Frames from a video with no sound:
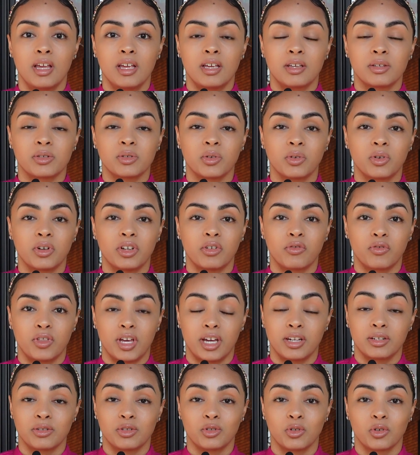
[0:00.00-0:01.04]
So if that
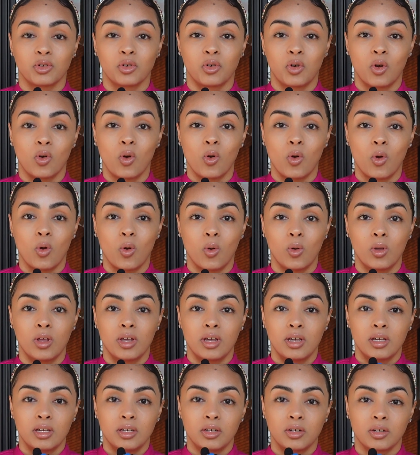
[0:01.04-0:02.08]
is your goal,
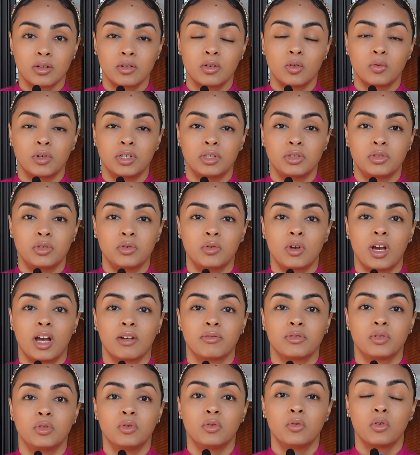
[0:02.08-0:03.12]
you're going to have
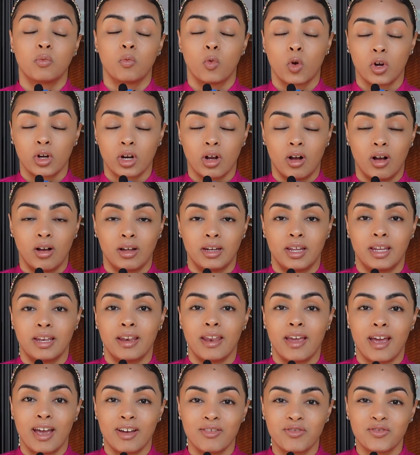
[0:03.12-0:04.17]
to work on it
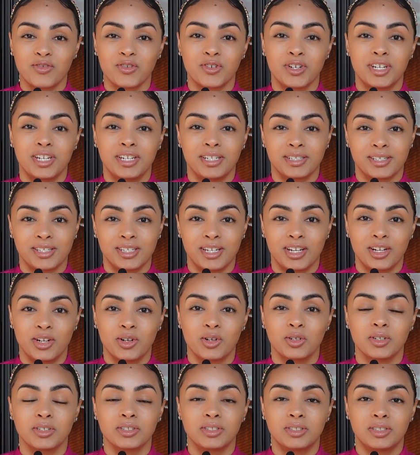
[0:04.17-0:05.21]
every
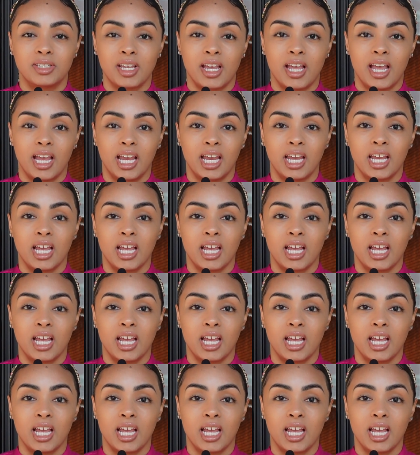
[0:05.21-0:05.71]
single day.